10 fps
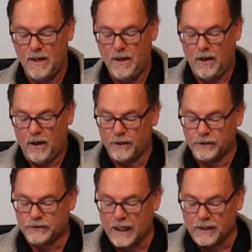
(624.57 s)
On their
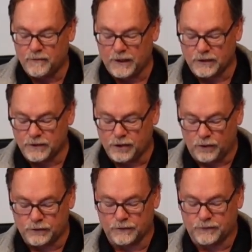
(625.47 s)
second visit,
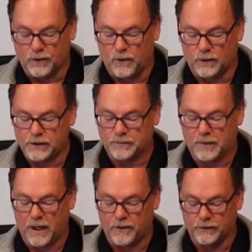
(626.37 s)
Joseph told his
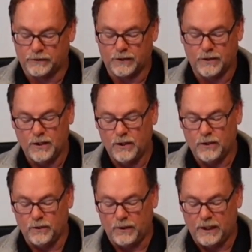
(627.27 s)
brothers
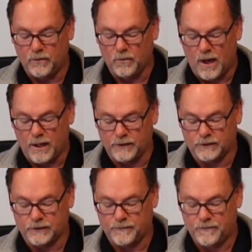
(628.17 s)
who he
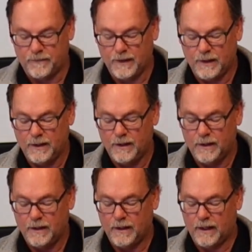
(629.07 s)
was,
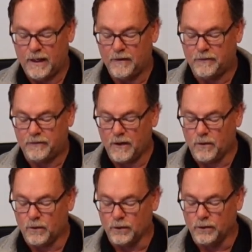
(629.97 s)
and
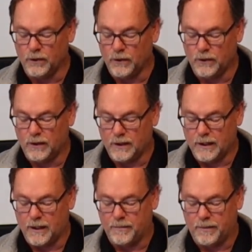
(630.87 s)
Pharaoh learned
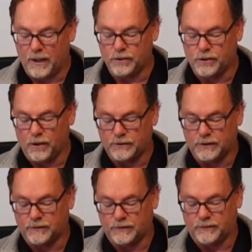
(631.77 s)
about
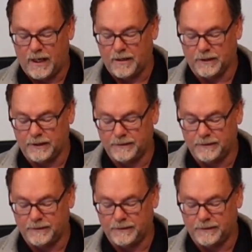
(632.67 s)
Joseph's family.